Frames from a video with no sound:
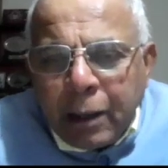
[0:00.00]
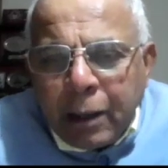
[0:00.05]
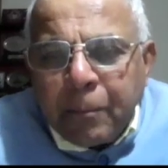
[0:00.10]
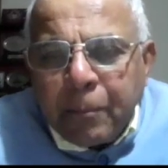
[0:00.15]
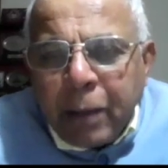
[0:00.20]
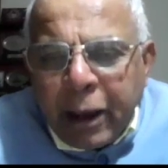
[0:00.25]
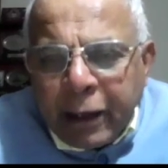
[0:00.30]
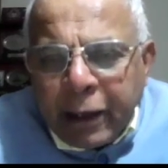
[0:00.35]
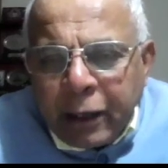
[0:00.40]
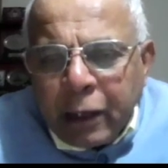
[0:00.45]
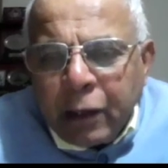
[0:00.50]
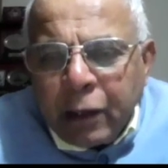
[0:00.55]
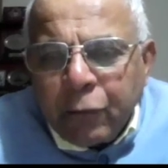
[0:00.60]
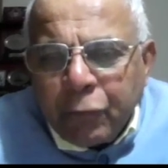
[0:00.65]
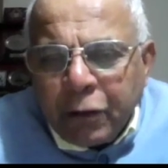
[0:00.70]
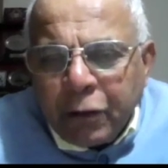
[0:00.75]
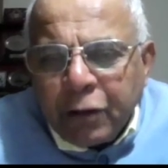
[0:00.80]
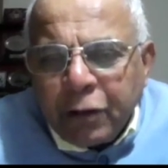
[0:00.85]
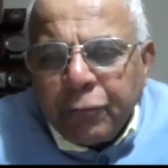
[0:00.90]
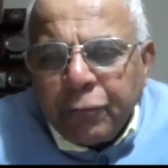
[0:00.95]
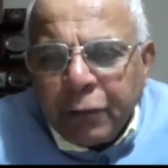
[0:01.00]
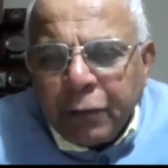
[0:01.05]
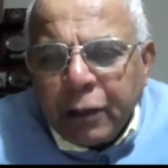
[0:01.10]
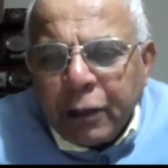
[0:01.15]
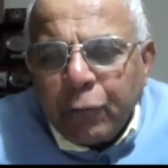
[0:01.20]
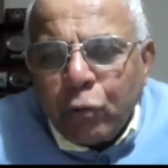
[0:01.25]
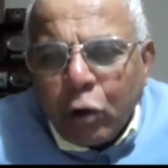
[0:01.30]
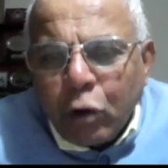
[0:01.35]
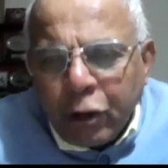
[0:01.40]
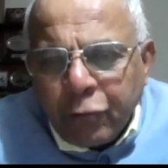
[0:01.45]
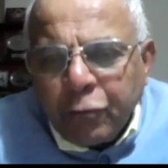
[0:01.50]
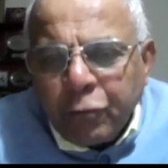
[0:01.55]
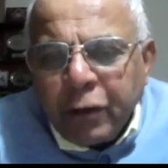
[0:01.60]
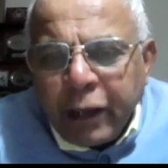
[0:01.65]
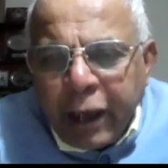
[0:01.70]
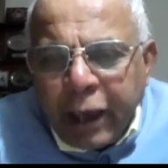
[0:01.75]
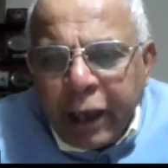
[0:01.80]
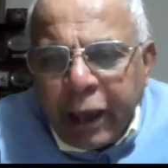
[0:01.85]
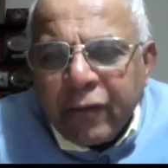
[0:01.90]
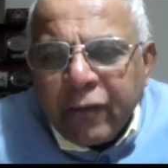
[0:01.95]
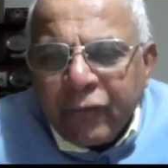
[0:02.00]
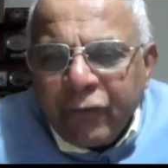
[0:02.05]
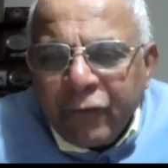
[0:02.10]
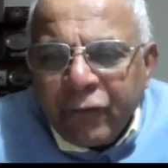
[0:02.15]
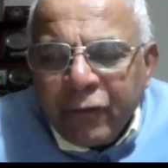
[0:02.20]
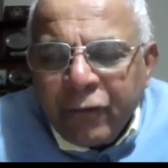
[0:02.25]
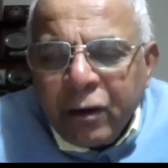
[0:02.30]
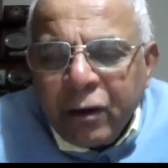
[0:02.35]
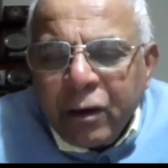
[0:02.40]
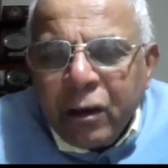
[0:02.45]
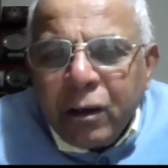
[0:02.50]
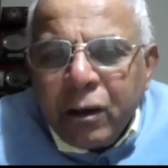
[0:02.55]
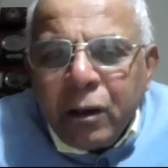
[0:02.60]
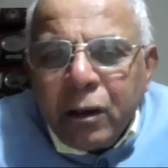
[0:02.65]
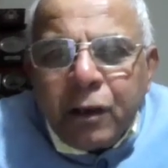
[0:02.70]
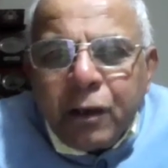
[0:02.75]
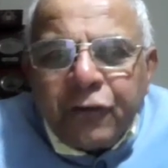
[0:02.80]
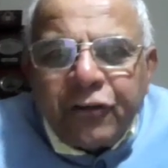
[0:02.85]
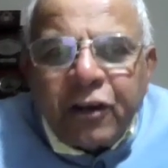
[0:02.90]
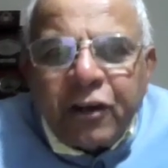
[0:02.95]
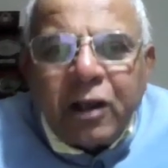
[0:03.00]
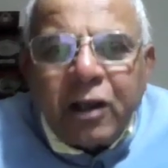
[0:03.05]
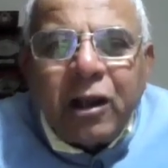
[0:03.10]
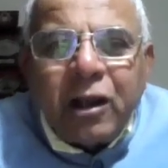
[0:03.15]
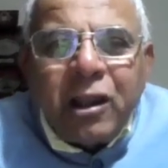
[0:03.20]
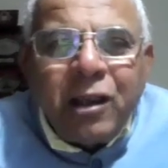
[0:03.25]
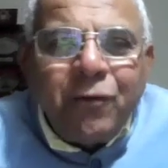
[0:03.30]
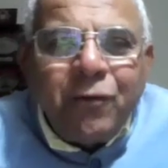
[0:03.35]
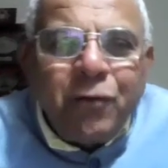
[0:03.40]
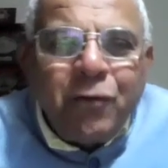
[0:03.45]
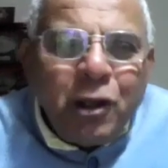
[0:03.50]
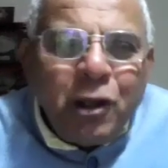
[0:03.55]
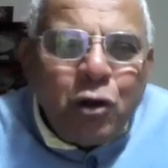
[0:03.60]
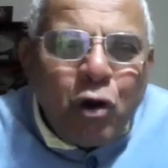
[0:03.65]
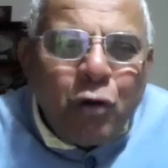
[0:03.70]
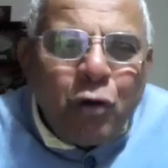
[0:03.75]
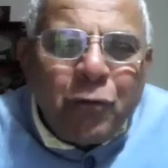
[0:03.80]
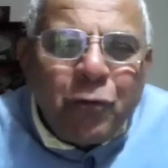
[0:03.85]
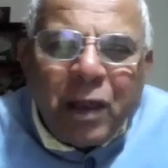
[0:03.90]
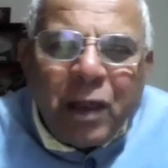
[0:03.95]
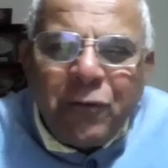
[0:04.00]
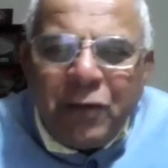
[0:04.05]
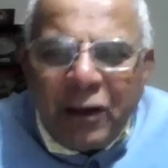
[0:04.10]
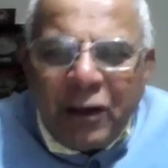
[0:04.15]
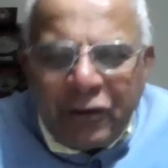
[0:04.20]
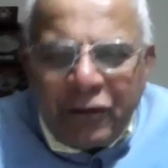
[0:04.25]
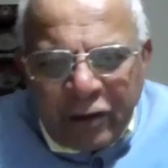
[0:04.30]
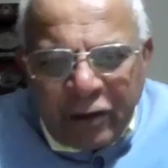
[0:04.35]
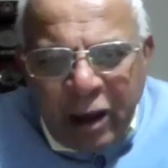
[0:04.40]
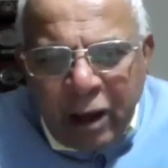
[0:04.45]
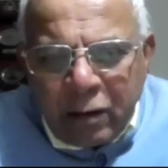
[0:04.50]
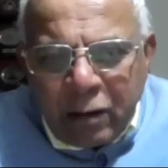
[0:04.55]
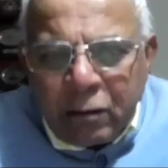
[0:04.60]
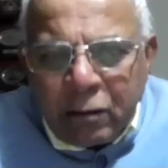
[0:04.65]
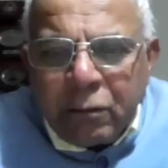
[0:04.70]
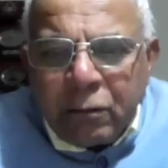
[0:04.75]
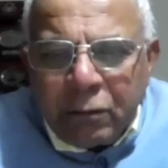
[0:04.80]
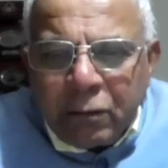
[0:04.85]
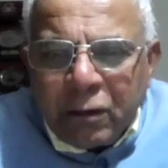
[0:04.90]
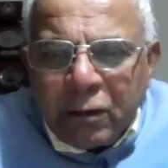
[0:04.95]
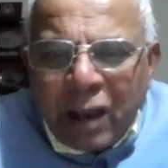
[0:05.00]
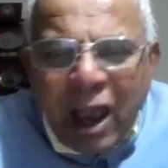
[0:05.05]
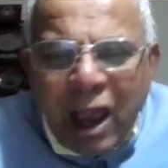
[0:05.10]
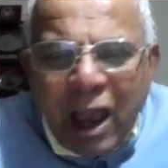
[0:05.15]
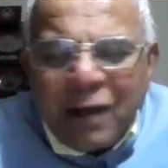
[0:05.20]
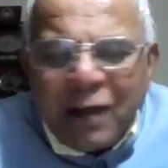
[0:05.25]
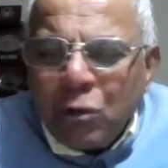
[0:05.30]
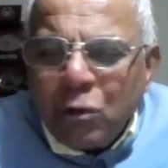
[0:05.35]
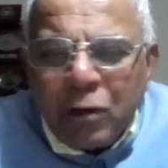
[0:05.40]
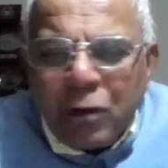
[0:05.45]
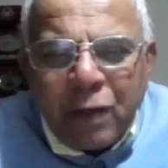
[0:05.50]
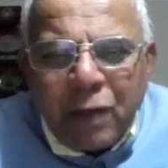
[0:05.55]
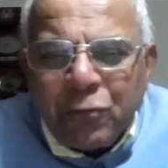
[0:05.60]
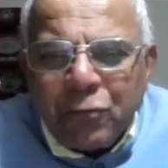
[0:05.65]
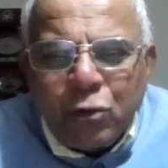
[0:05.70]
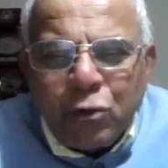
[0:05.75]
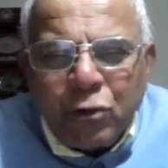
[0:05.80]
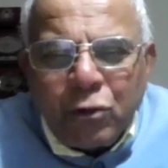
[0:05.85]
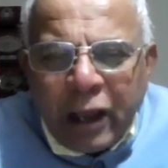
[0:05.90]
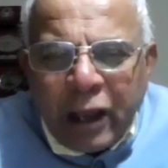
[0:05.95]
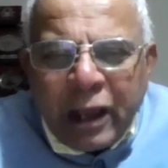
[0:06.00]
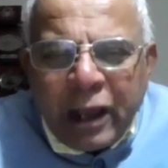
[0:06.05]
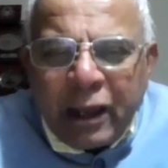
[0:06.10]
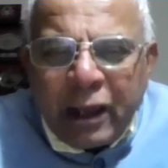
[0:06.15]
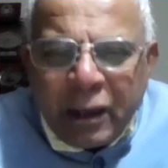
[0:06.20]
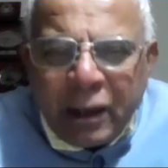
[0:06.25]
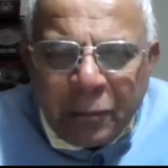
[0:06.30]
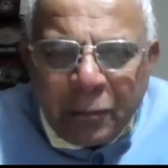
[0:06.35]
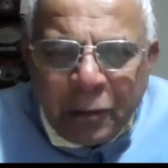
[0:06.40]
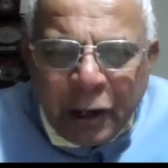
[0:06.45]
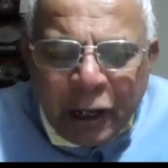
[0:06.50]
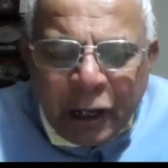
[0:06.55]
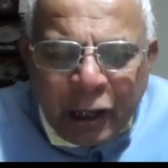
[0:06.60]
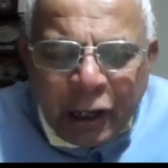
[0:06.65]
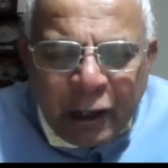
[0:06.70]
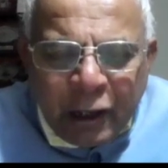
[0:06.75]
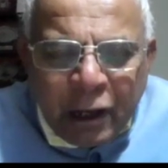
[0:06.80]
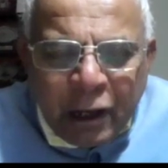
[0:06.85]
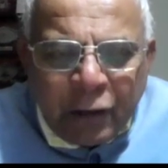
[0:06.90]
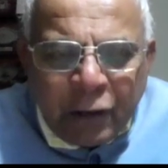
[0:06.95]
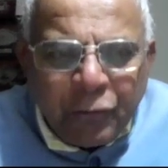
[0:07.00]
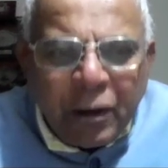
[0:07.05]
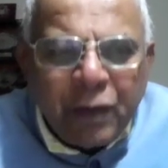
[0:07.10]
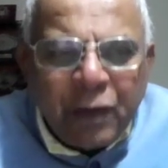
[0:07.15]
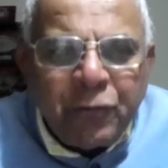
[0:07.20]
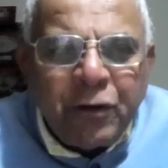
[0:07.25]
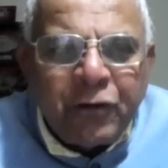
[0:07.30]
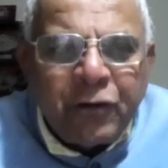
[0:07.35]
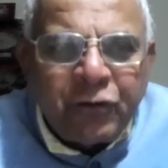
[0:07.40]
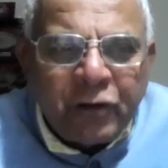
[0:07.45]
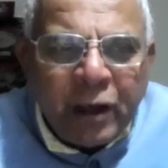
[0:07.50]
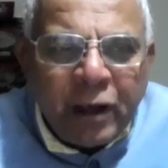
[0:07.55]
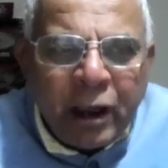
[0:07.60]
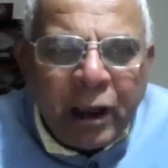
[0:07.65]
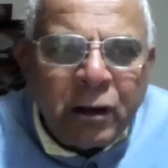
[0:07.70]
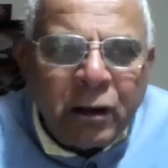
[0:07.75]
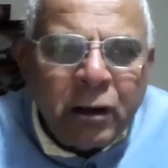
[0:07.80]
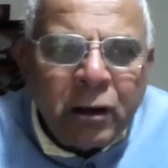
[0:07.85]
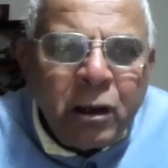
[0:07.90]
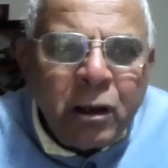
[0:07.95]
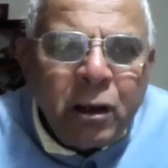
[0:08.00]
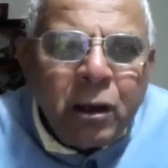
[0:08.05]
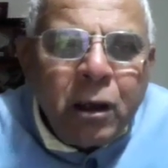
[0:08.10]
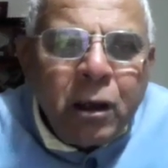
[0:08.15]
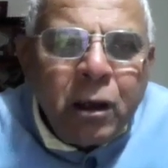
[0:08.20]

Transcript: combining with what we have. Certainly, we know where we stand. I don't have to tell anybody that where we stand.